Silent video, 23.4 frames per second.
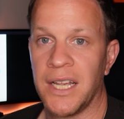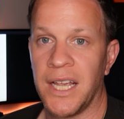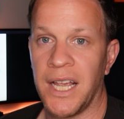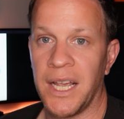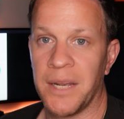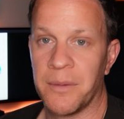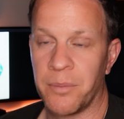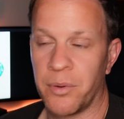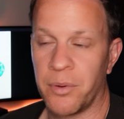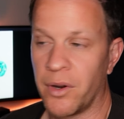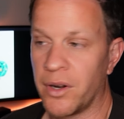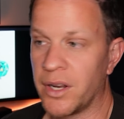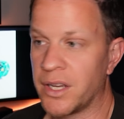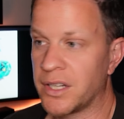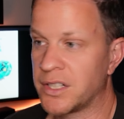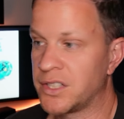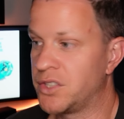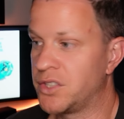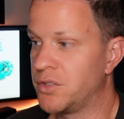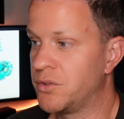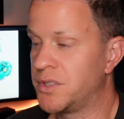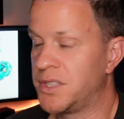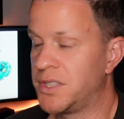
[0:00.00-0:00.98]
and
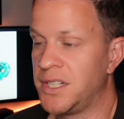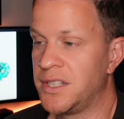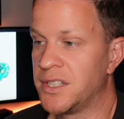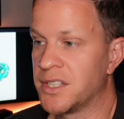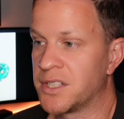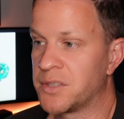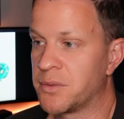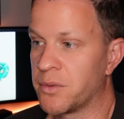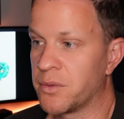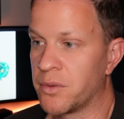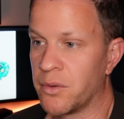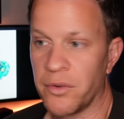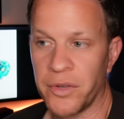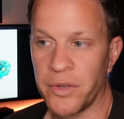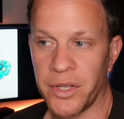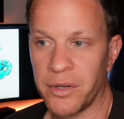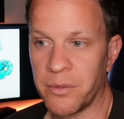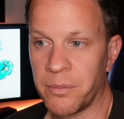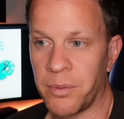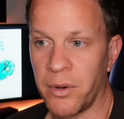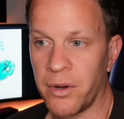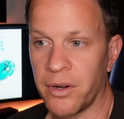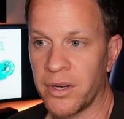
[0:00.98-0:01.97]
product. You see this with all
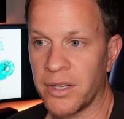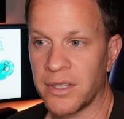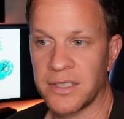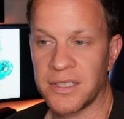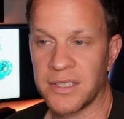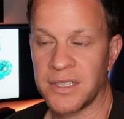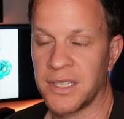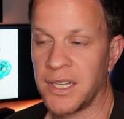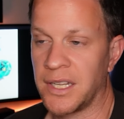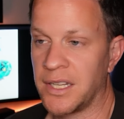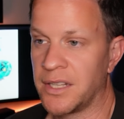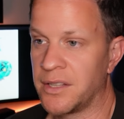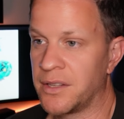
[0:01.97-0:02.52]
their products.